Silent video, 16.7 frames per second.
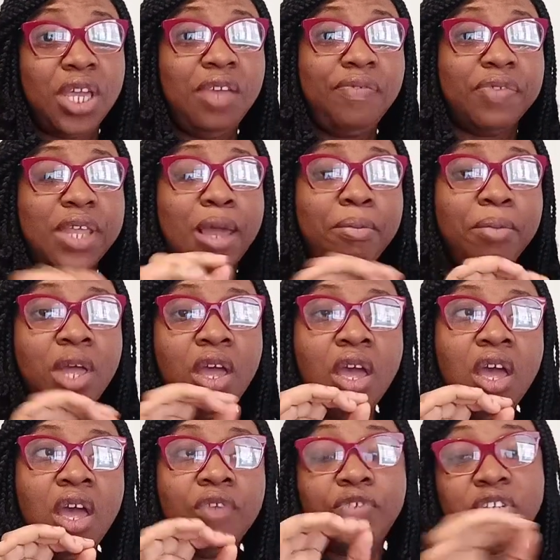To give them,
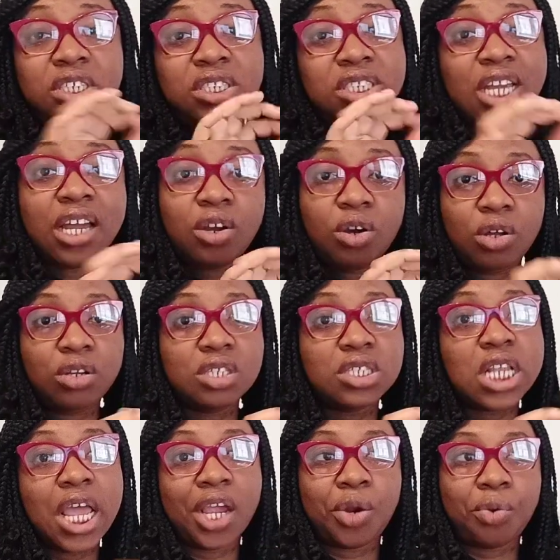for the dark
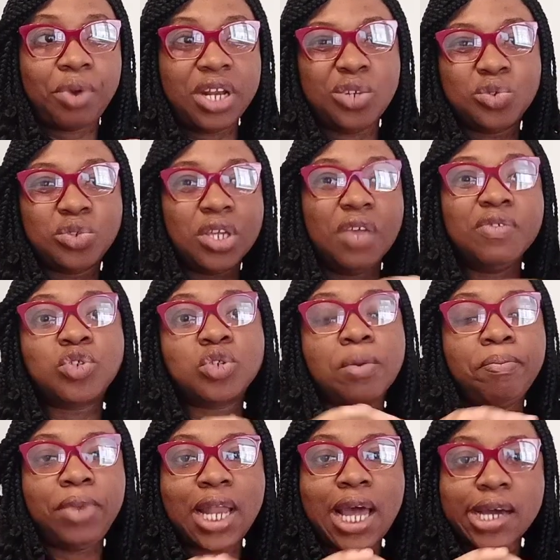colors like red, it will give you
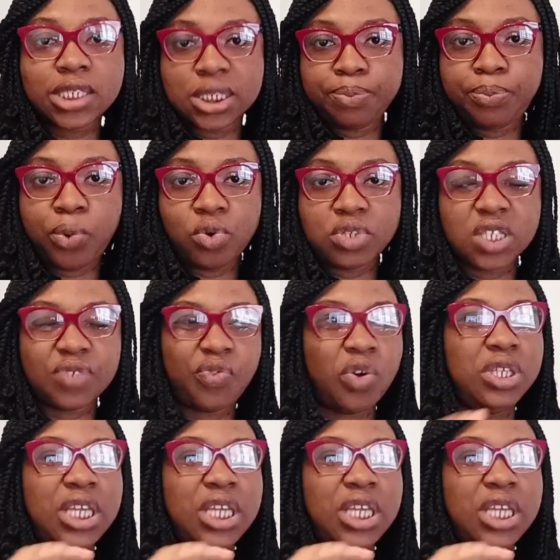some black spots.